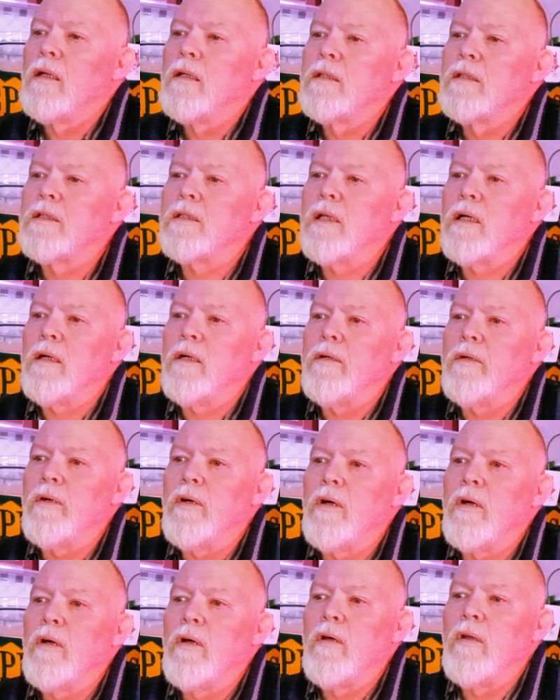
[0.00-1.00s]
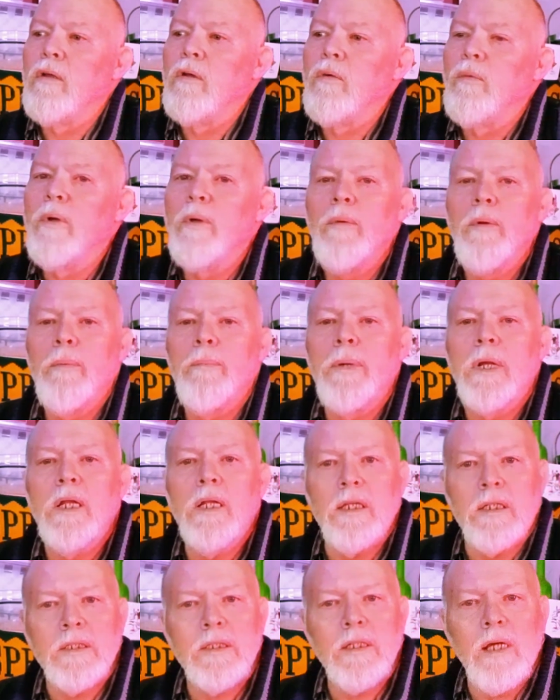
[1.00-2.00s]
So we were
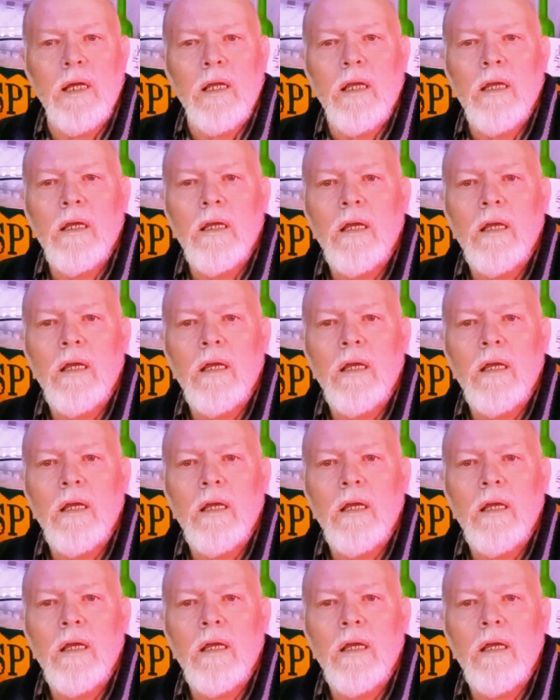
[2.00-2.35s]
pretty stuck.